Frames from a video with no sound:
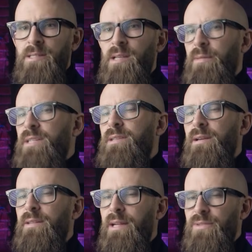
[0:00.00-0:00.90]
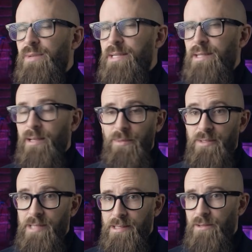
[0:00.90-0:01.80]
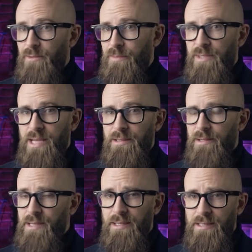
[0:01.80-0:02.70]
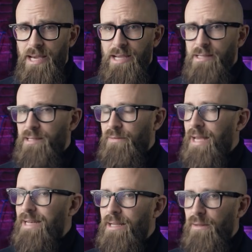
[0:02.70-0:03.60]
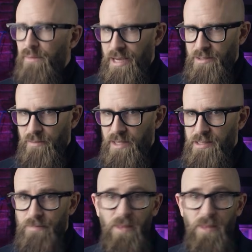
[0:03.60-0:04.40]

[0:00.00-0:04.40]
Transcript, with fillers: so much so that you have to eat a couple of dozen green potatoes in a day to suffer any ill effects from this.